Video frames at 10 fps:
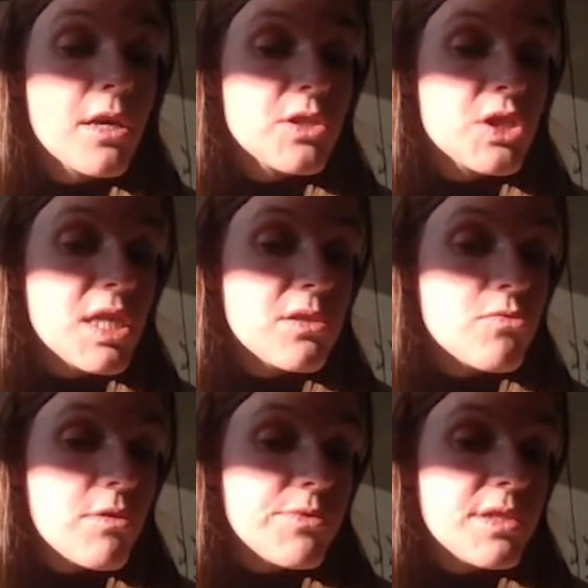stays
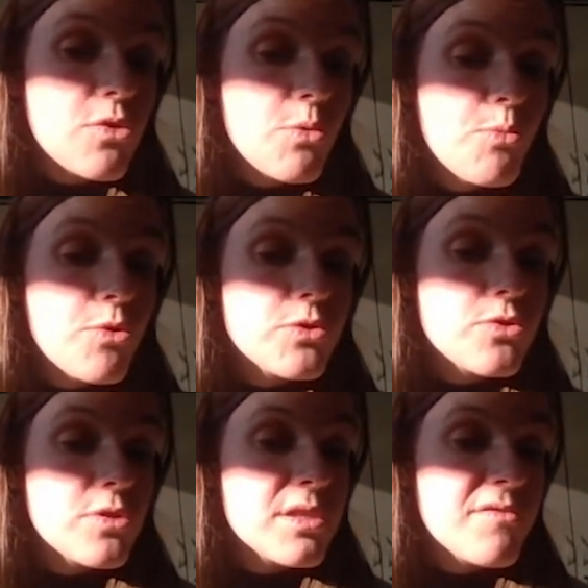around
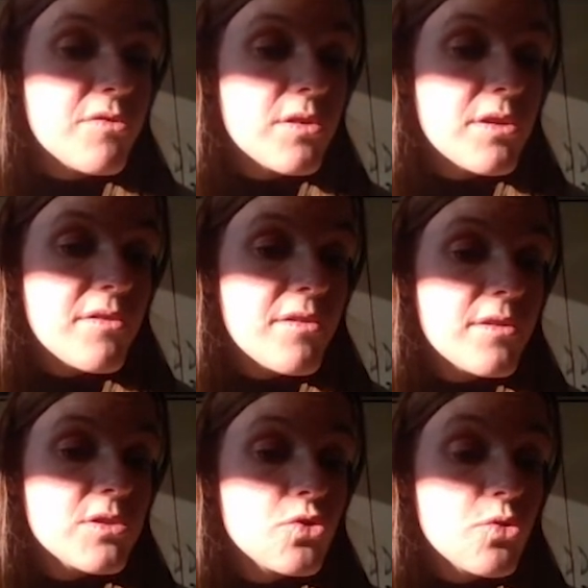0.30 for the
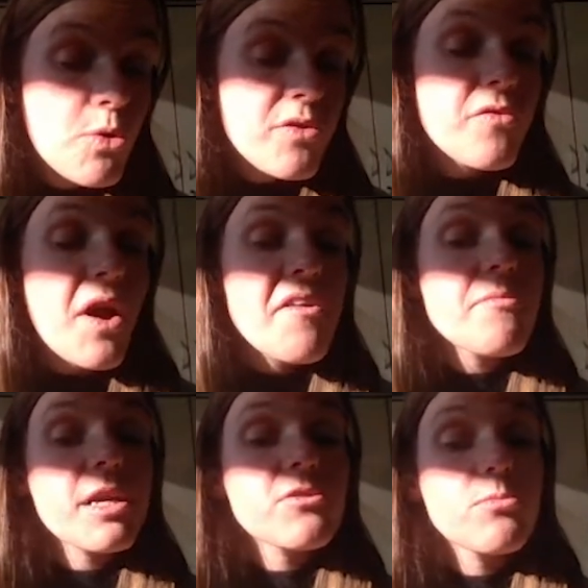2.5
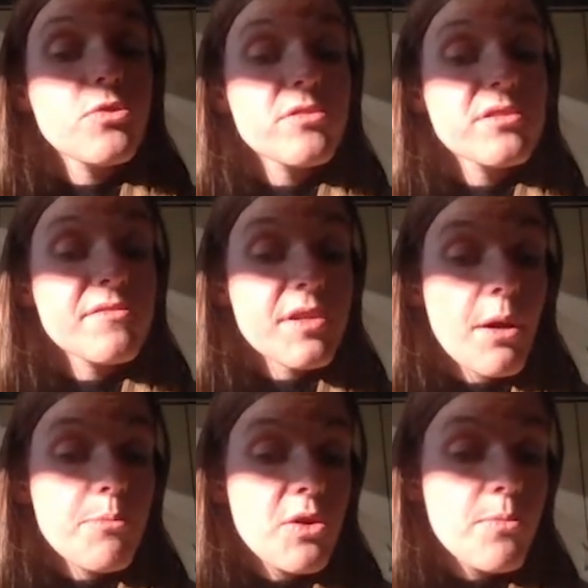micromolars of
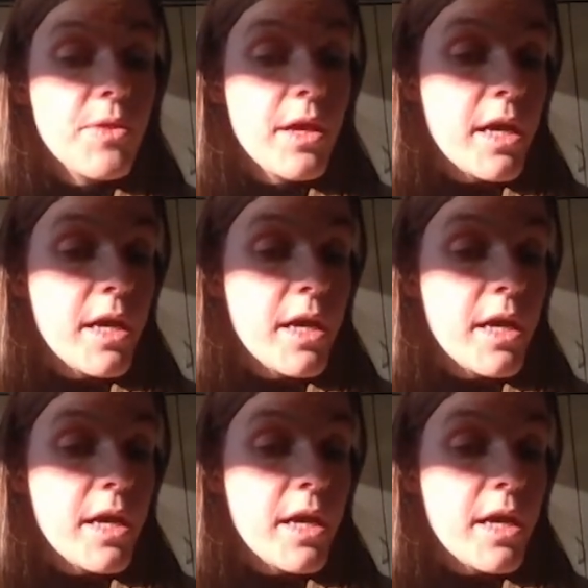cadmium,